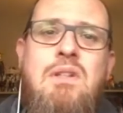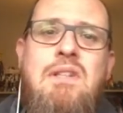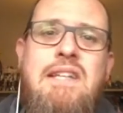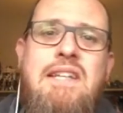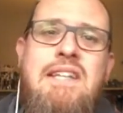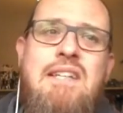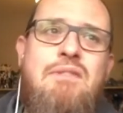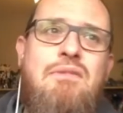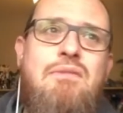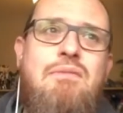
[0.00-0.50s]

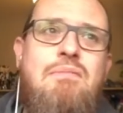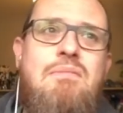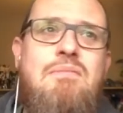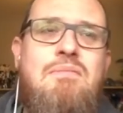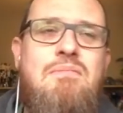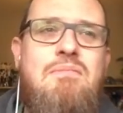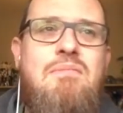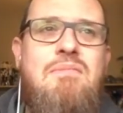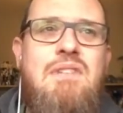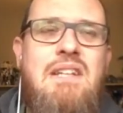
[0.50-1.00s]
Like
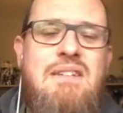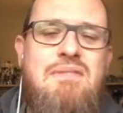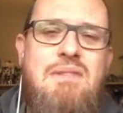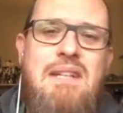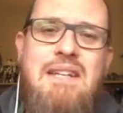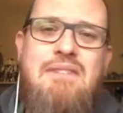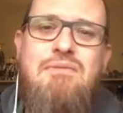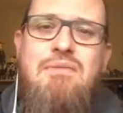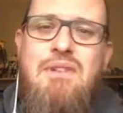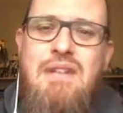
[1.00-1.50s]

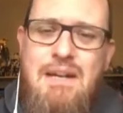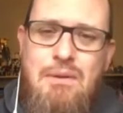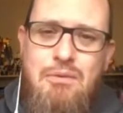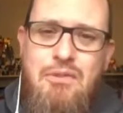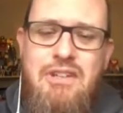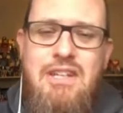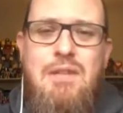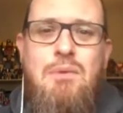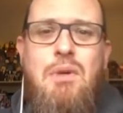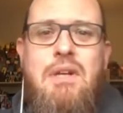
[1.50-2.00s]
I
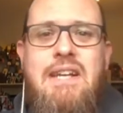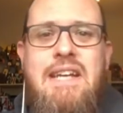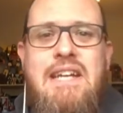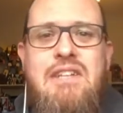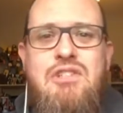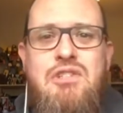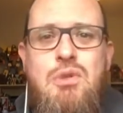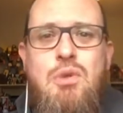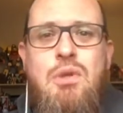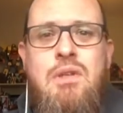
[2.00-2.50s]
really want to
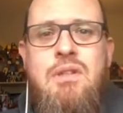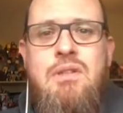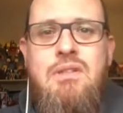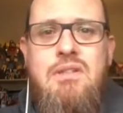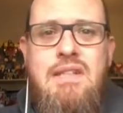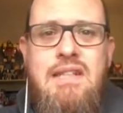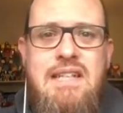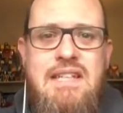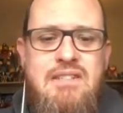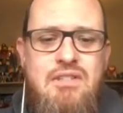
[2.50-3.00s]
get Duke
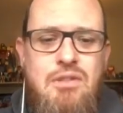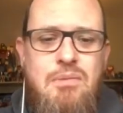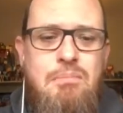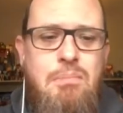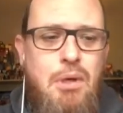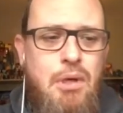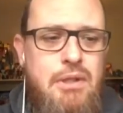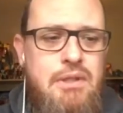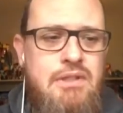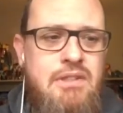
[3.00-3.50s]
at some
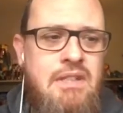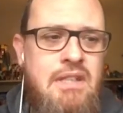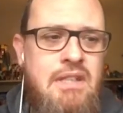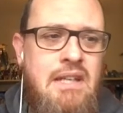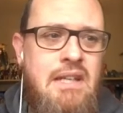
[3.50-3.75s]
point,